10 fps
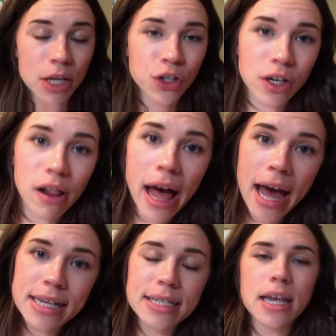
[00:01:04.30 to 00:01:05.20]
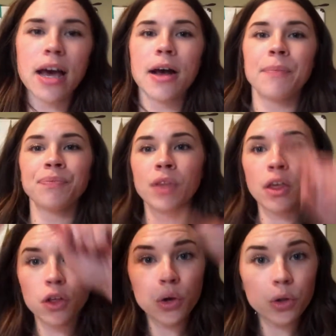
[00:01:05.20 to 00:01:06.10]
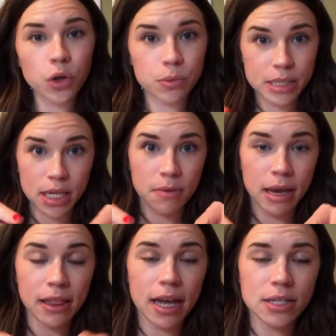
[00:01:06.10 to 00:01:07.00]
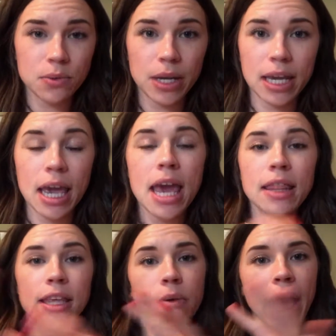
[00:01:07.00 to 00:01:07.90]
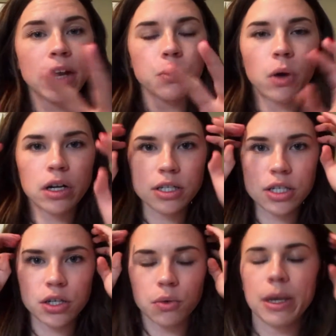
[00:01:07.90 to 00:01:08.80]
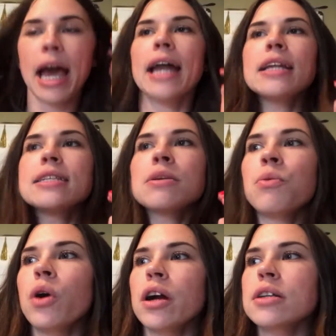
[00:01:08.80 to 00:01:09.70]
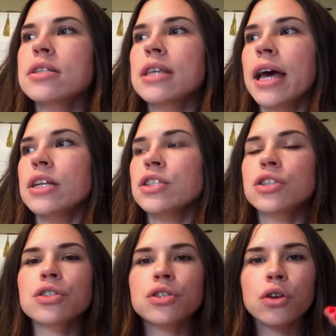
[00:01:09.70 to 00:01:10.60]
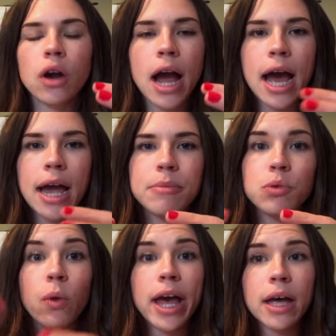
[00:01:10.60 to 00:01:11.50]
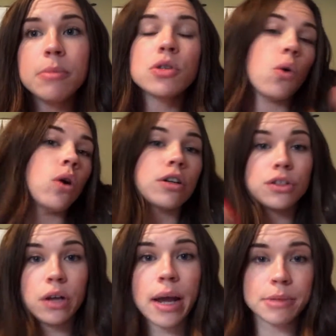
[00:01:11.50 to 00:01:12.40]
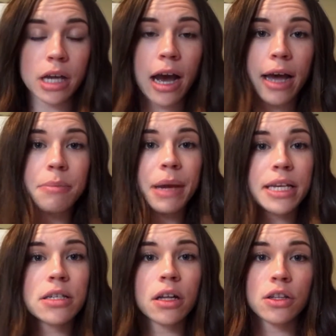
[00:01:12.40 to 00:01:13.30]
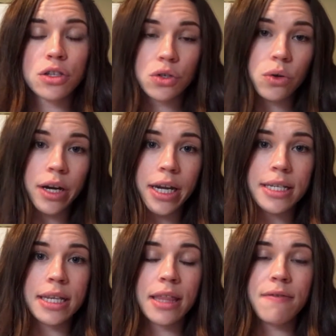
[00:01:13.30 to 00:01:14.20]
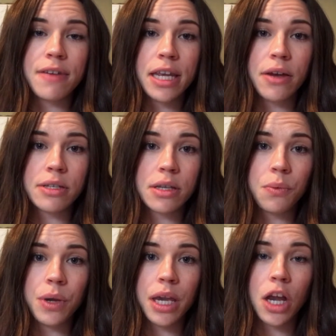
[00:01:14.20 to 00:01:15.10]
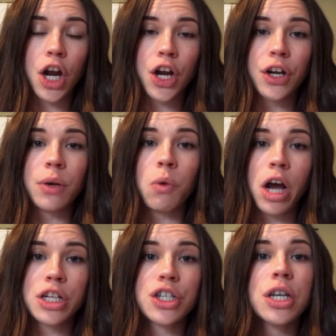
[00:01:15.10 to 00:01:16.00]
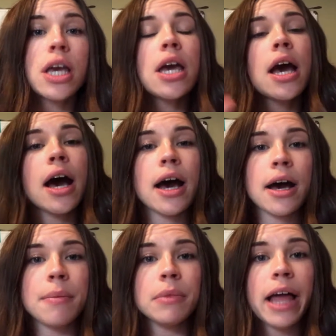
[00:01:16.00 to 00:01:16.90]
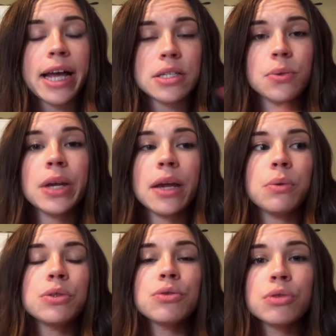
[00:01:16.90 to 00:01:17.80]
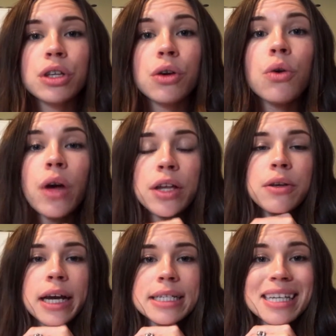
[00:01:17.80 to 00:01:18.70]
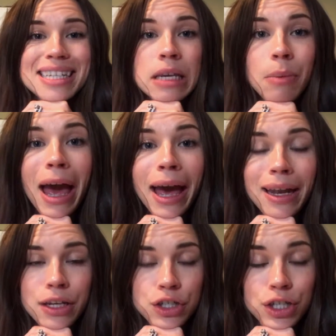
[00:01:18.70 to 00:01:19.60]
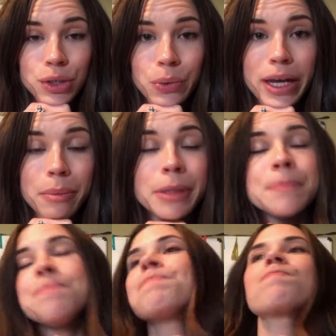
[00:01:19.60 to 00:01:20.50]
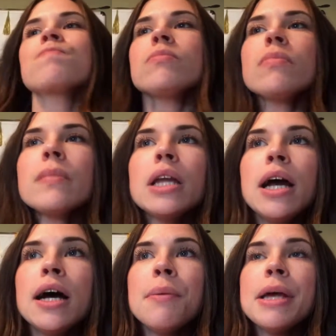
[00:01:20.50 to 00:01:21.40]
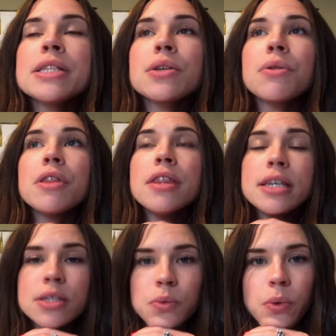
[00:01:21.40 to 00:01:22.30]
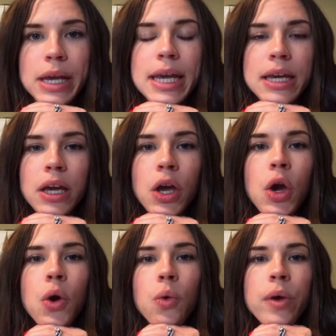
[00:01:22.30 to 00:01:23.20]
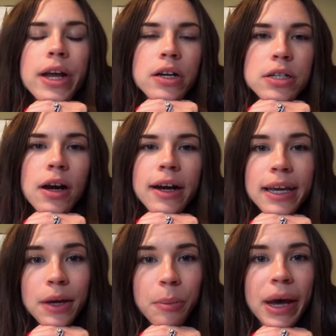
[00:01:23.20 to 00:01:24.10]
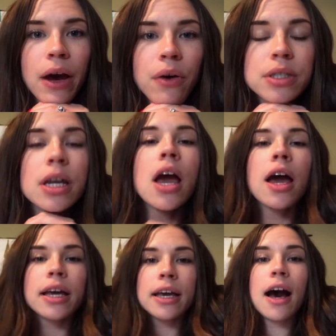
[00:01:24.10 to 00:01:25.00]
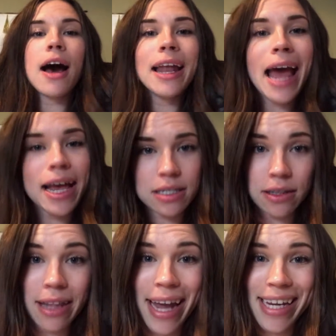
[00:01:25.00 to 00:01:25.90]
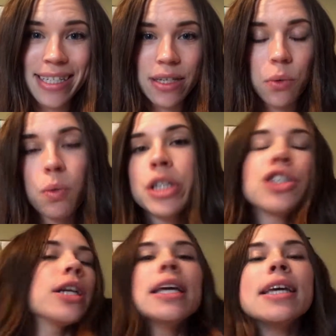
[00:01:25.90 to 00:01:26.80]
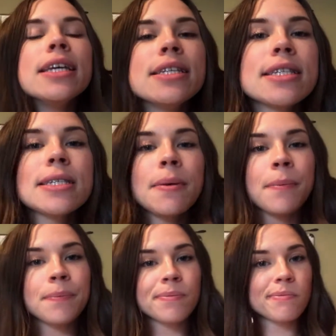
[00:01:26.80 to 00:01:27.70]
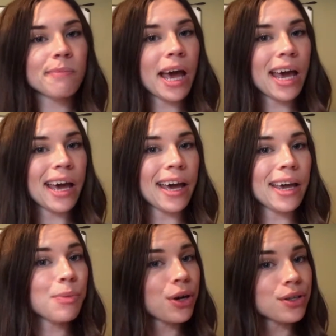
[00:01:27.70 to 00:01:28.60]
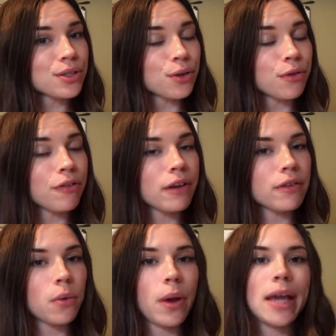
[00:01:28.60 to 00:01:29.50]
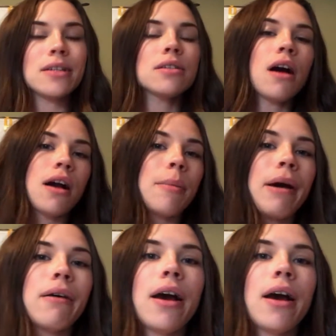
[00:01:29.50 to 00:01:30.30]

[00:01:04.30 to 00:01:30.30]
in your class. The hula hoops that you made last week that you added words to, we added some words that described webs or described God based on the stories and the videos that we heard and watched last week, which was really cool. And you guys get to keep adding to your web. And so this week we are talking about God as light, which is my personal favorite way to talk about